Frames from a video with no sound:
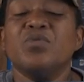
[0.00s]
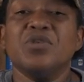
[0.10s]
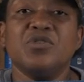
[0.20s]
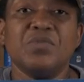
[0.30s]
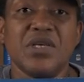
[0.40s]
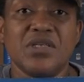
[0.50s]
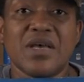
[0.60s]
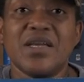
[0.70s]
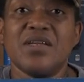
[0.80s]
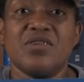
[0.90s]
which means
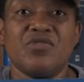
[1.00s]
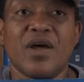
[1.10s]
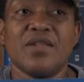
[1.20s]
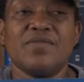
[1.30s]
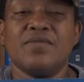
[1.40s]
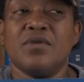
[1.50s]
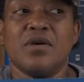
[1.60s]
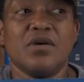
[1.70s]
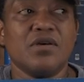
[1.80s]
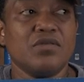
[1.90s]
I get to drive
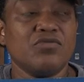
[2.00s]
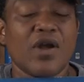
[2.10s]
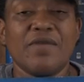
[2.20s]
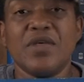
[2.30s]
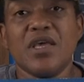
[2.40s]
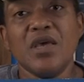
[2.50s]
the